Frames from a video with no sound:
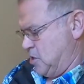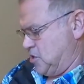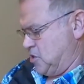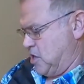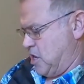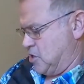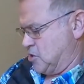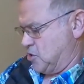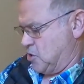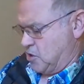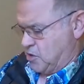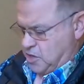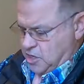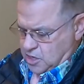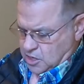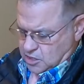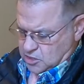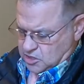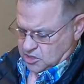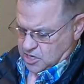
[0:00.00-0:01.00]
this has all
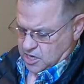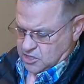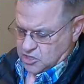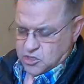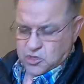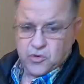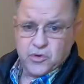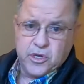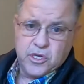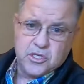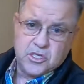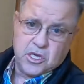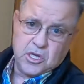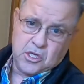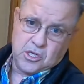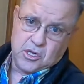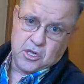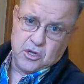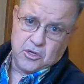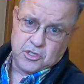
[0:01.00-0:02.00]
the accessories
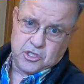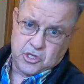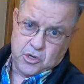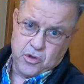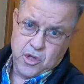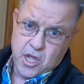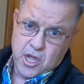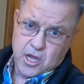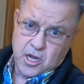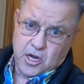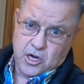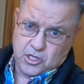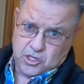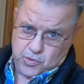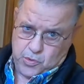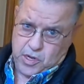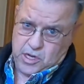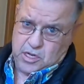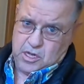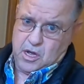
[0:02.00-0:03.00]
enclosed. So here's
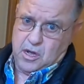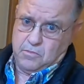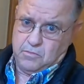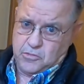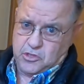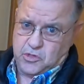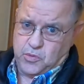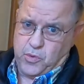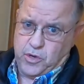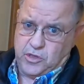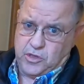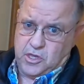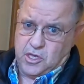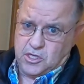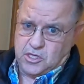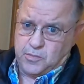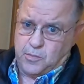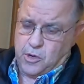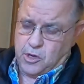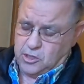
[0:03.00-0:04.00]
what comes with
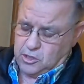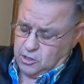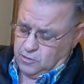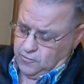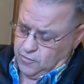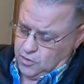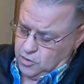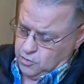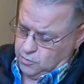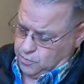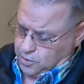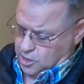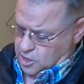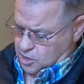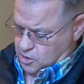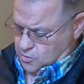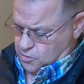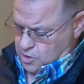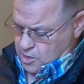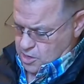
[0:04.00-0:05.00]
this Multiview
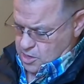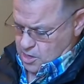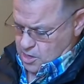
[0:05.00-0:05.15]
Pro